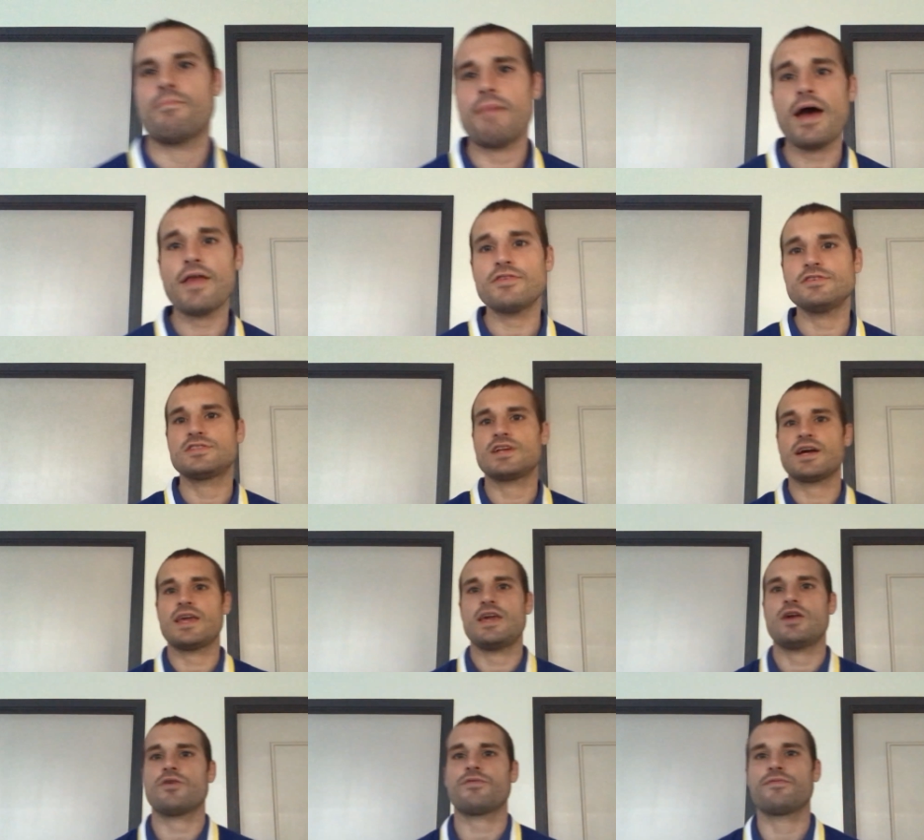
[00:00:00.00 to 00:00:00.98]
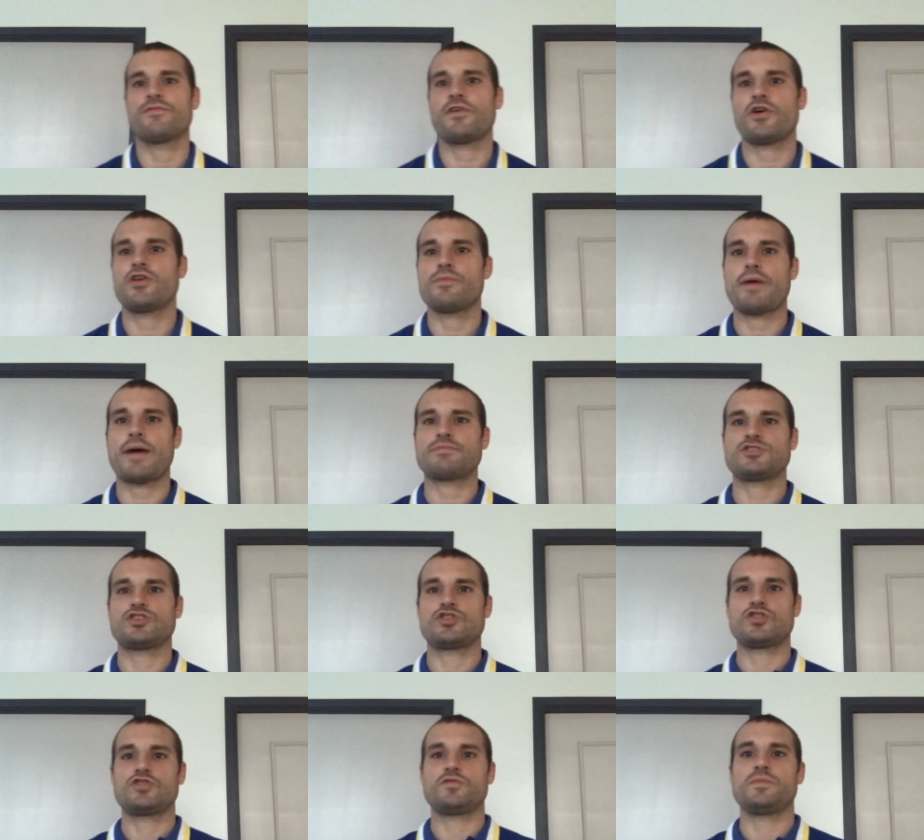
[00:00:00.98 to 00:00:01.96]
Matthew Stuckey here from Verity
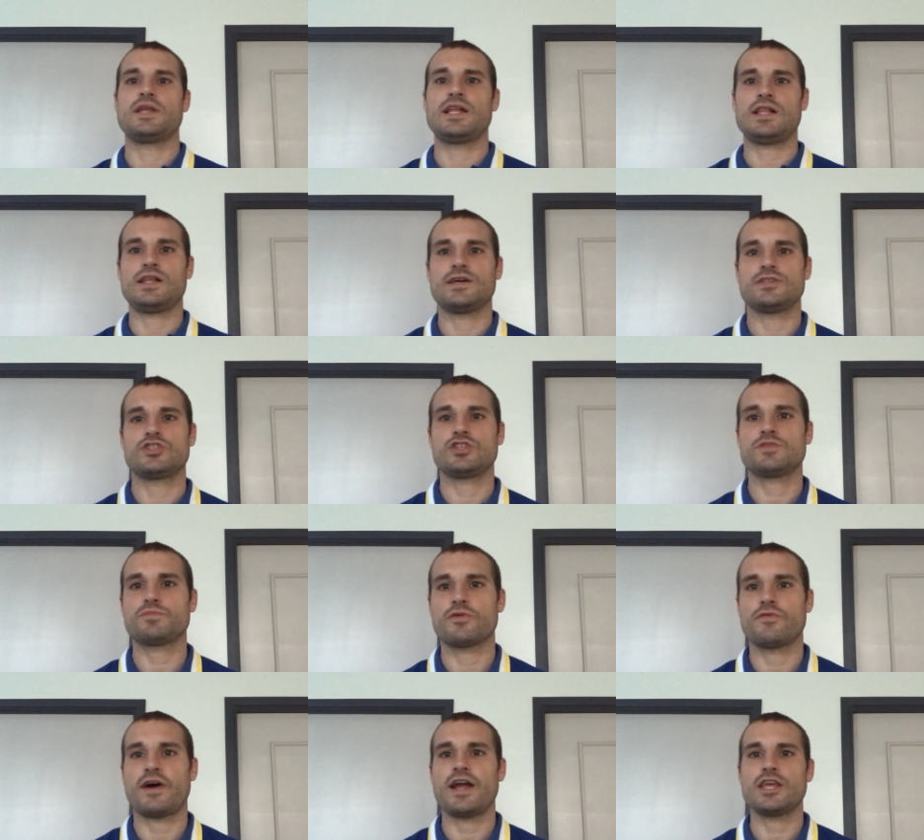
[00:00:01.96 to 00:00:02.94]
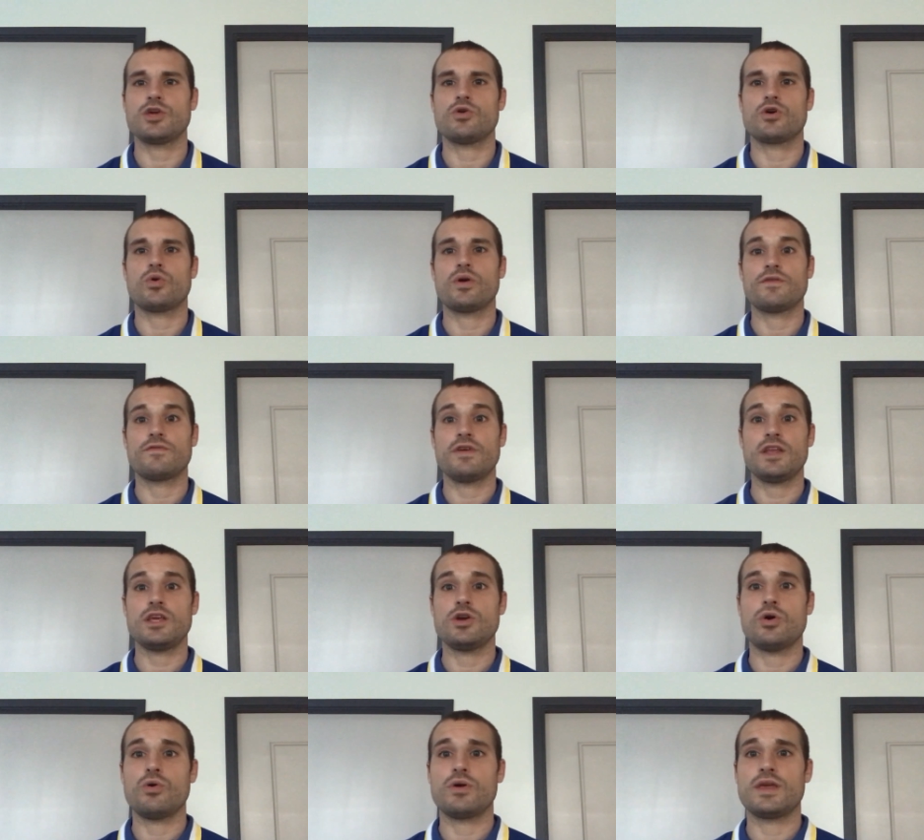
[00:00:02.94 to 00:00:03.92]
Baptist Church Manila, just providing you a quick
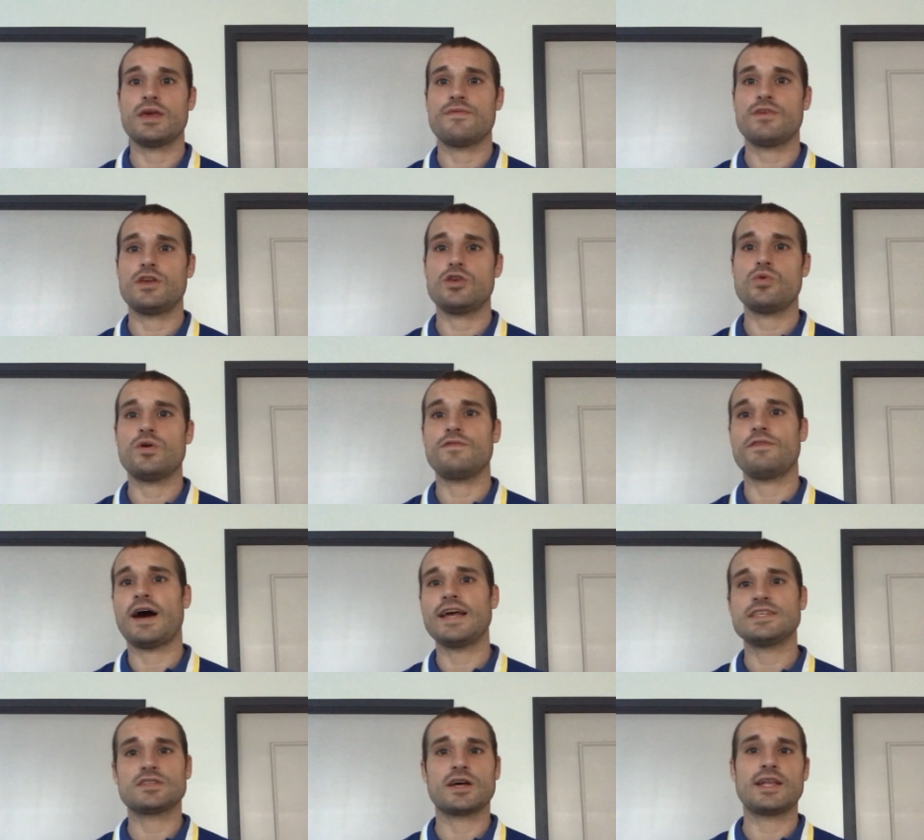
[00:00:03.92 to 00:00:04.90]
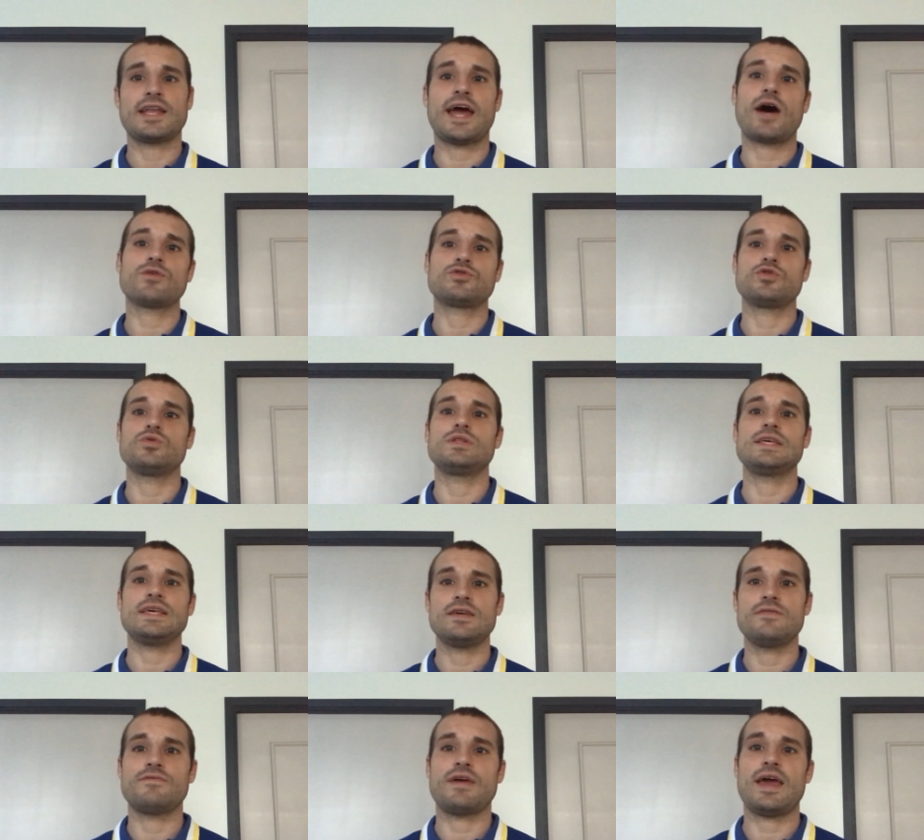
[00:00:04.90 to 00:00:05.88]
video giving you advice on how to
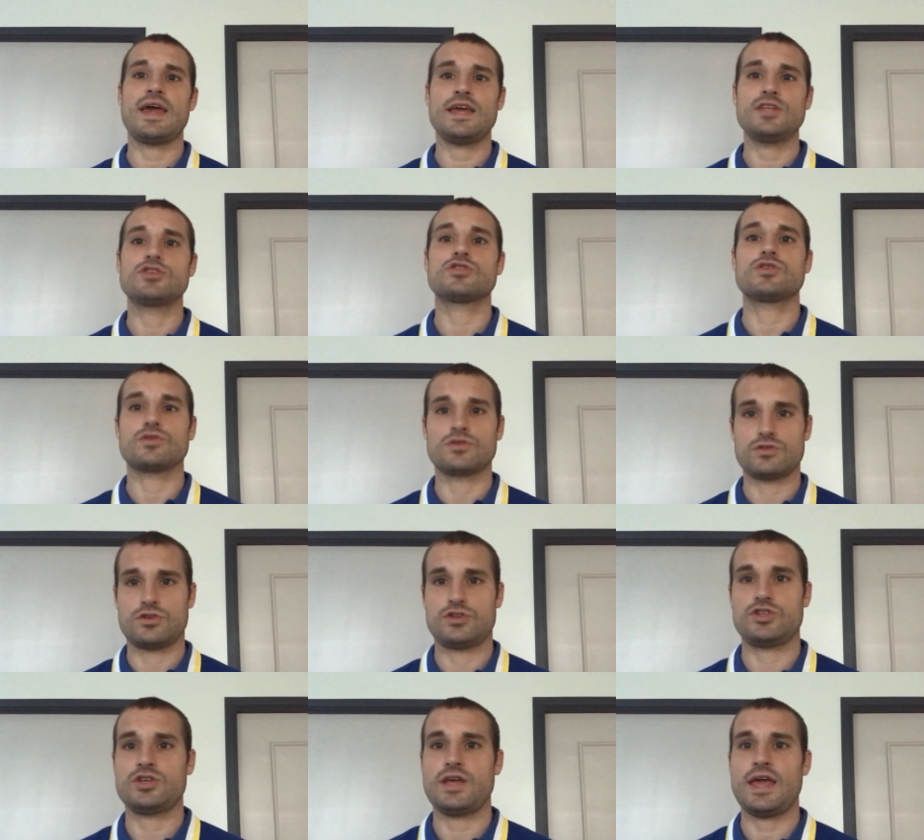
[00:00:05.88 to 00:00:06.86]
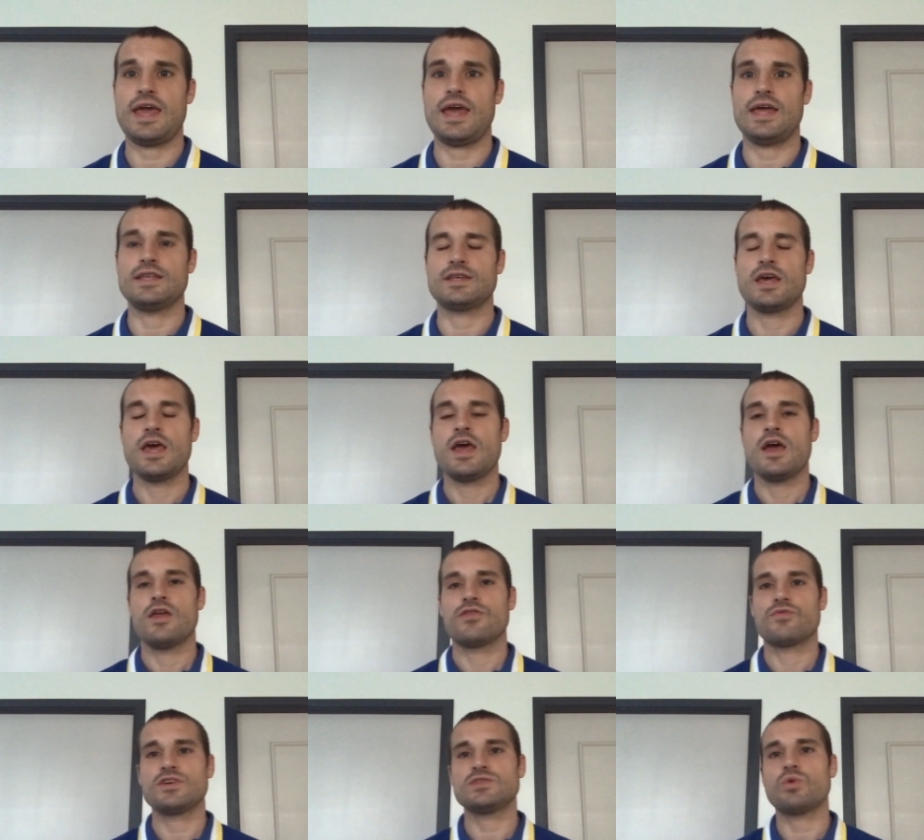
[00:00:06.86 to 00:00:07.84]
leave a church. And
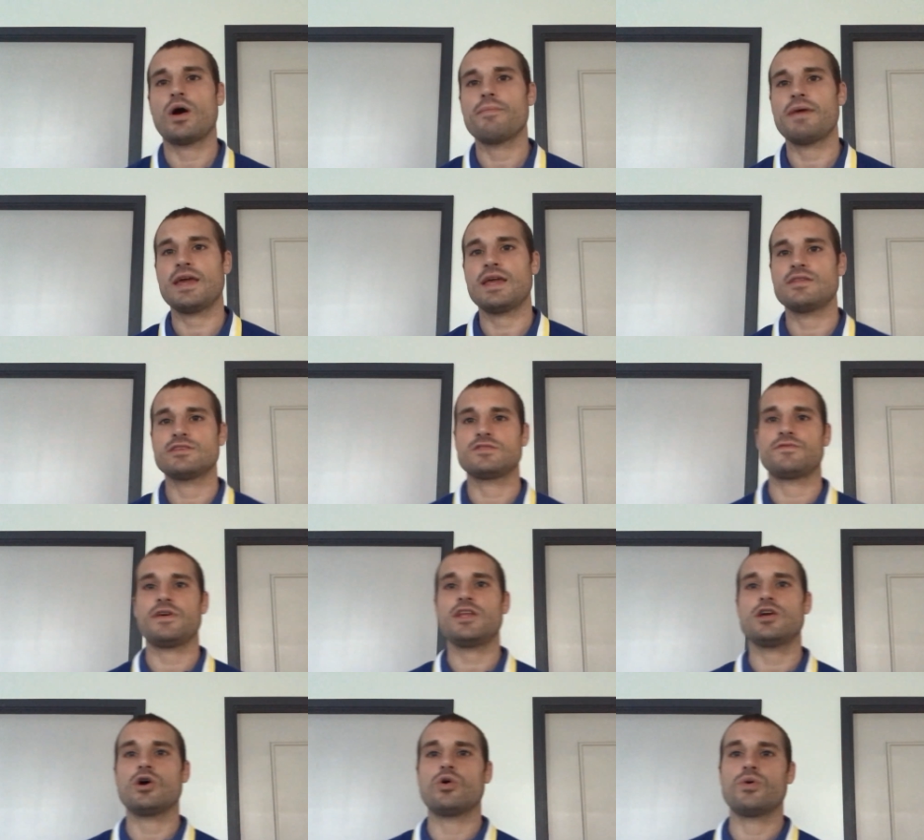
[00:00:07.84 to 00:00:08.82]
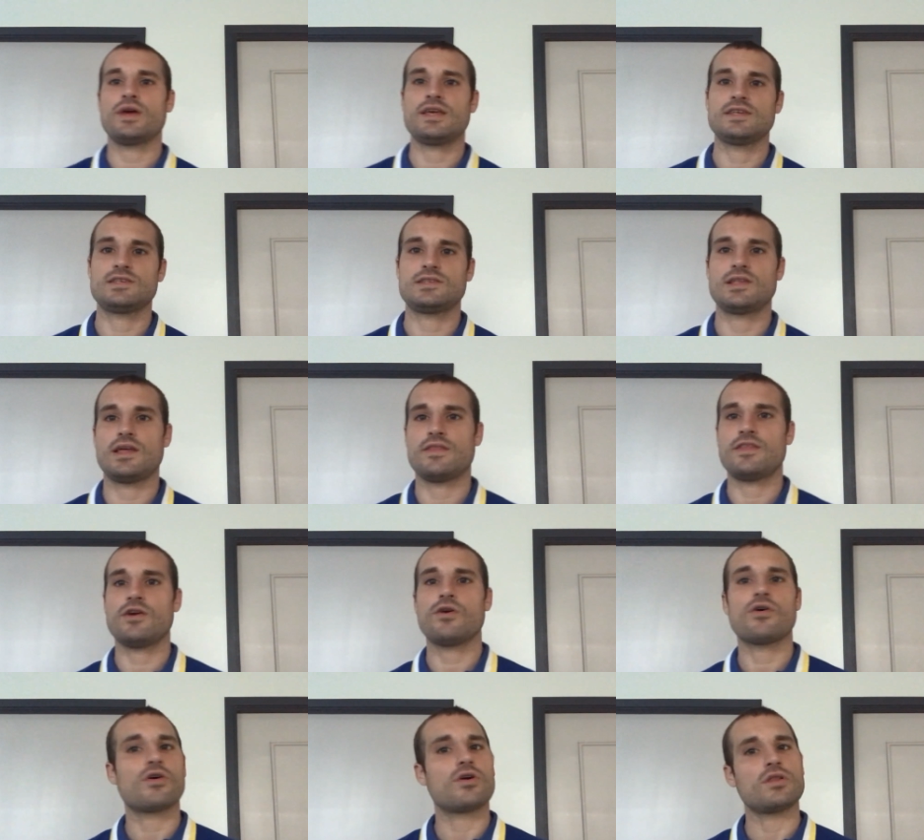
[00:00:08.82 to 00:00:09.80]
the reason why I'm making this video is that
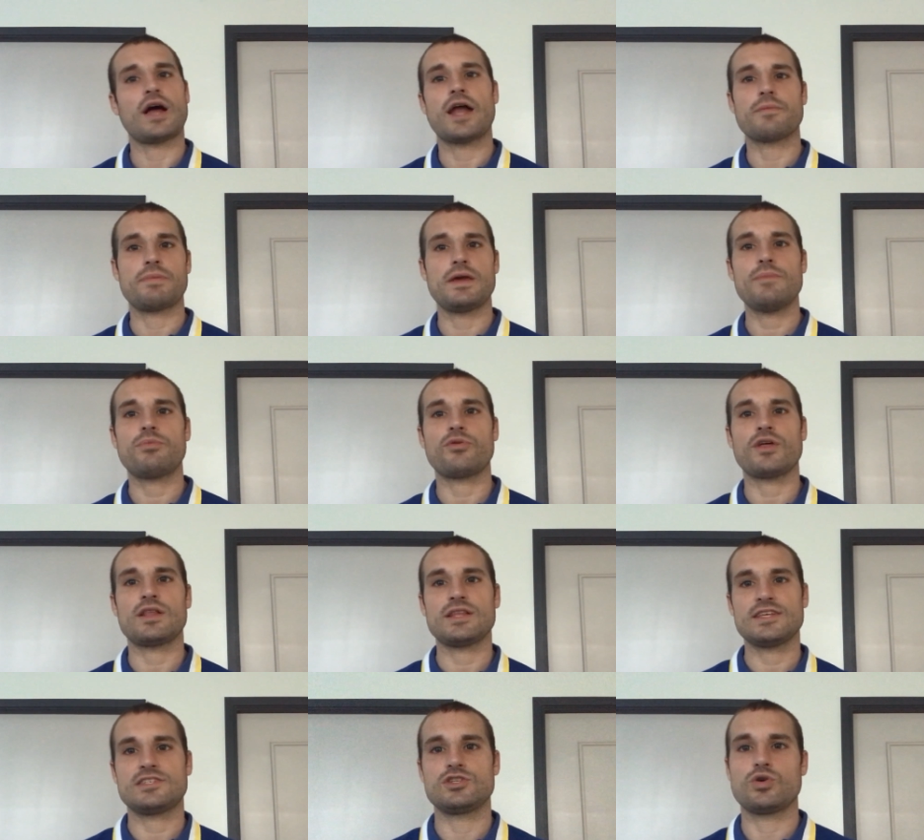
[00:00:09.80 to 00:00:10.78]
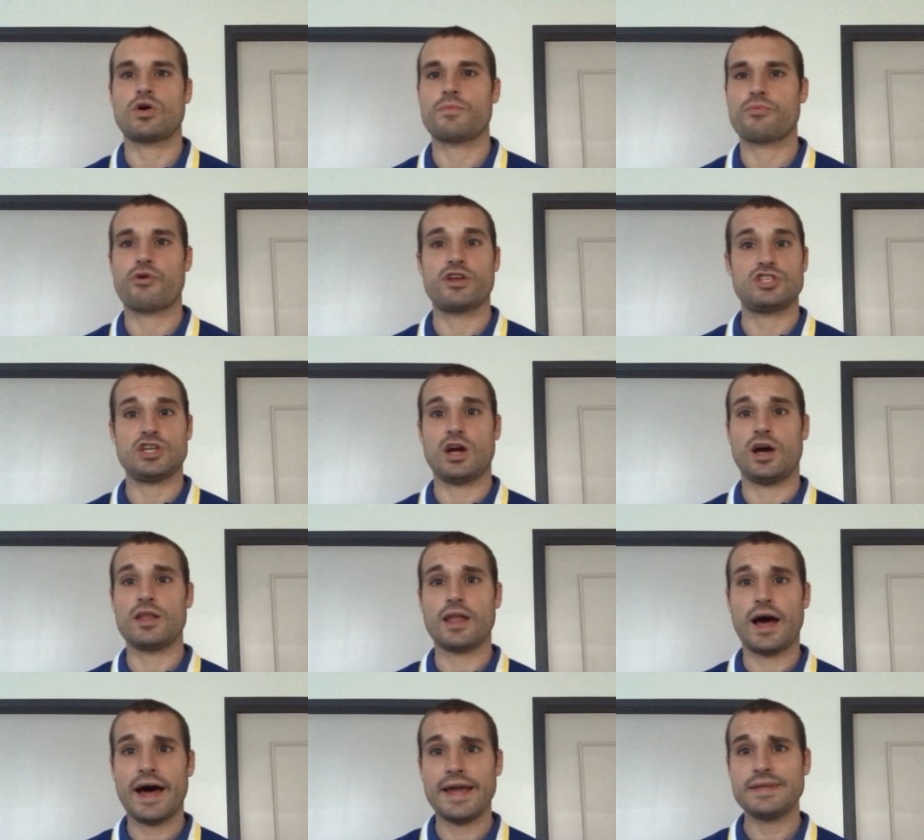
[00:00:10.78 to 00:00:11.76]
there are a lot of people that listen to our preaching
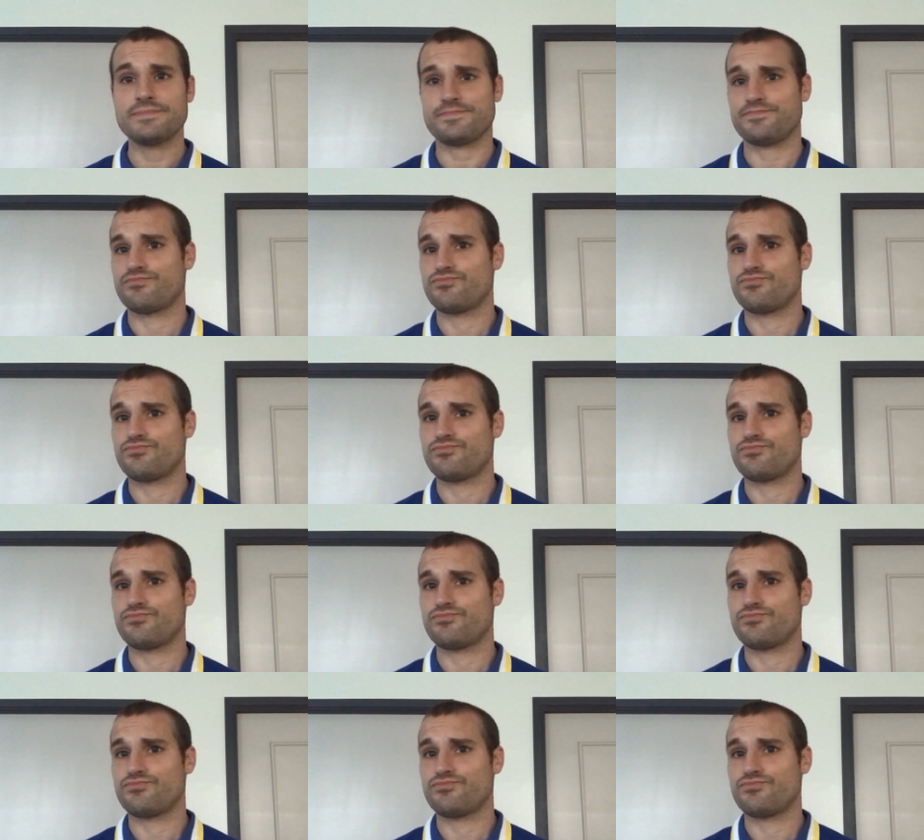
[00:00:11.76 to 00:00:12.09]
online